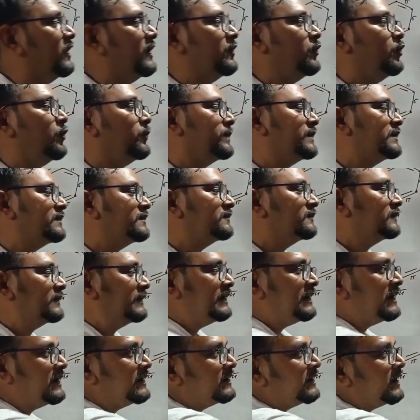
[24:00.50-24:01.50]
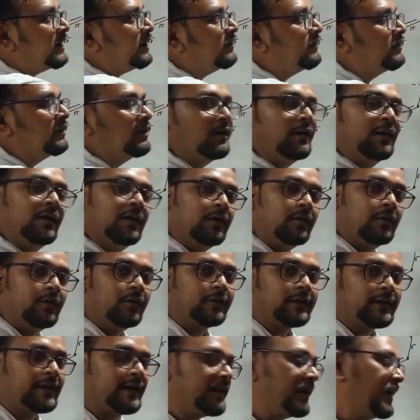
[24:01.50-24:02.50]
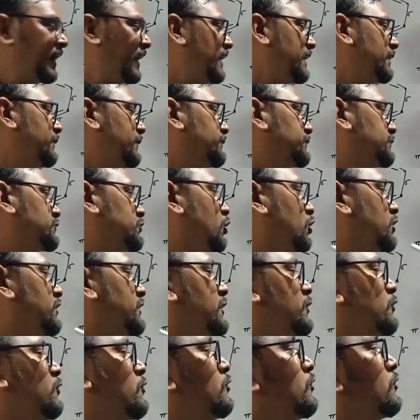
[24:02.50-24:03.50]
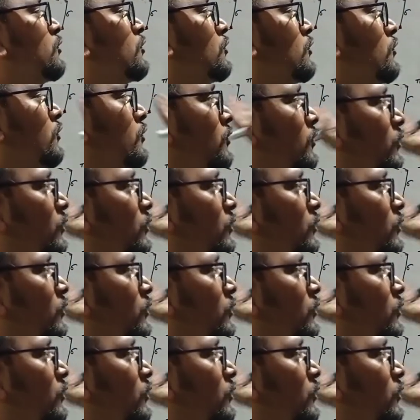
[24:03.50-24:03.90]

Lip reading: I hope it is clear now. Okay, I have taught you